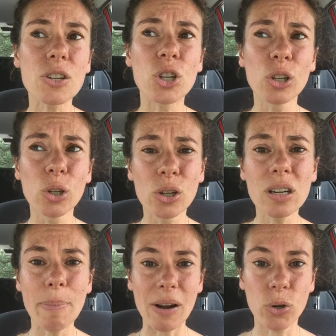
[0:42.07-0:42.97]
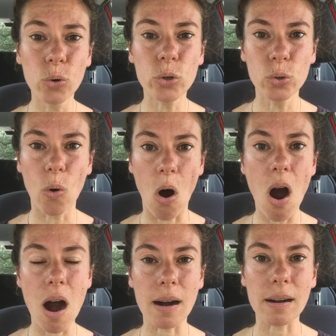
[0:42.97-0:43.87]
to learn about who you
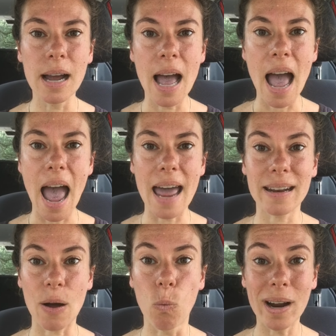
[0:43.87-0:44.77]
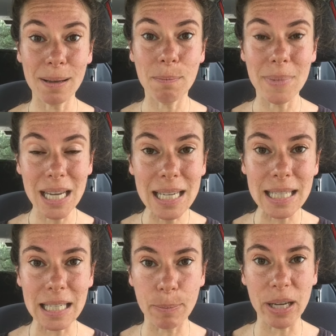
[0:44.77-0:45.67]
are and what it
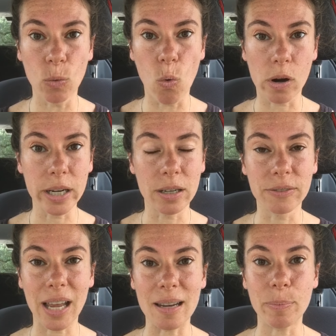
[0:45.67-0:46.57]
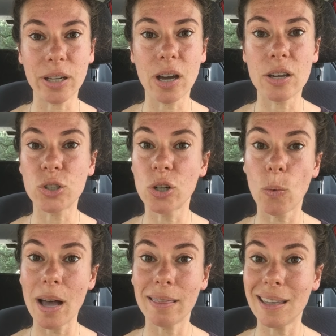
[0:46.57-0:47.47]
means to be a warrior of light. Because you know
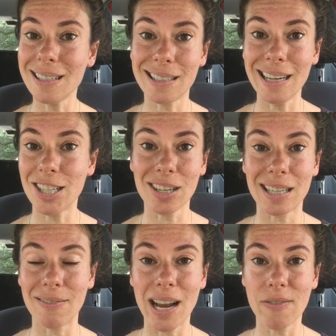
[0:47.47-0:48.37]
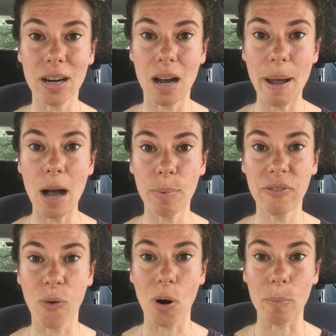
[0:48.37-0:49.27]
what? These teachings have never come out
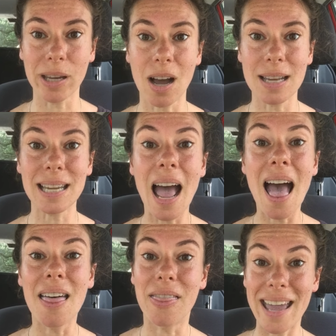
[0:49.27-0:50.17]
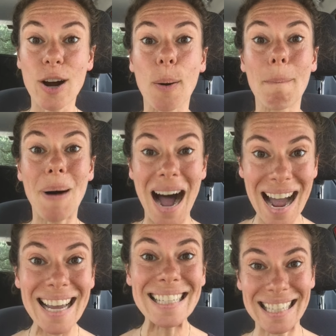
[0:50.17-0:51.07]
before because they are
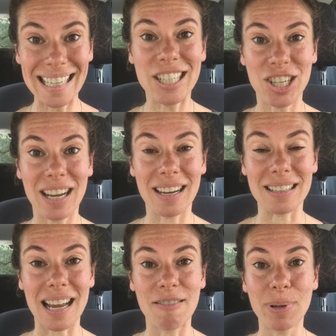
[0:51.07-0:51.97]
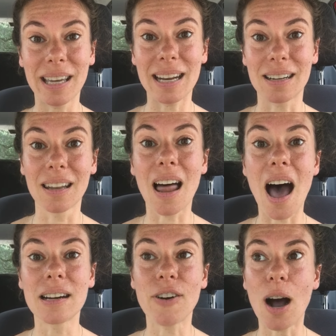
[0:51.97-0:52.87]
my teachings. I've been getting a
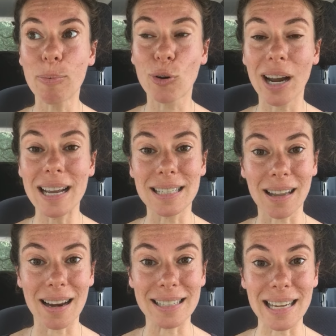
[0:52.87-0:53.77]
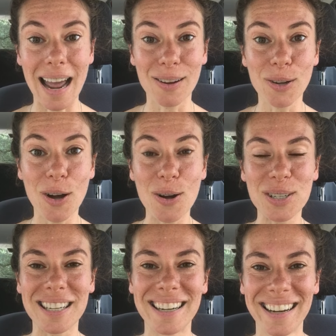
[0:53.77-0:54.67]
lot of upgrades, a lot of
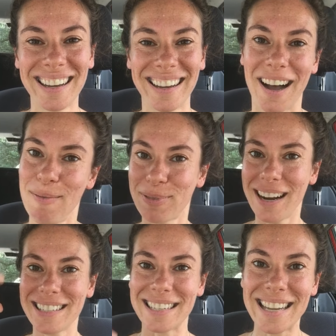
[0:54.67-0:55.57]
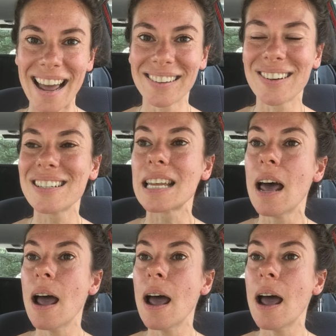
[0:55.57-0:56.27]
downloads, upgrades and downloads